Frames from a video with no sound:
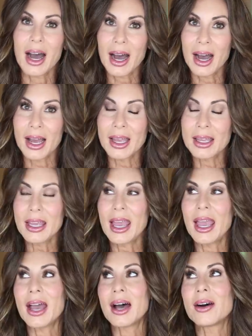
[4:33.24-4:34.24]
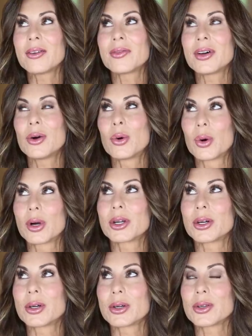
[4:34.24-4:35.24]
I have
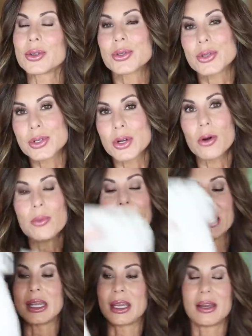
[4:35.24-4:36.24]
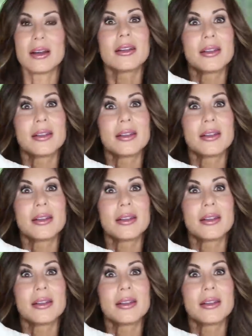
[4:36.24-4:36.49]
ordered so many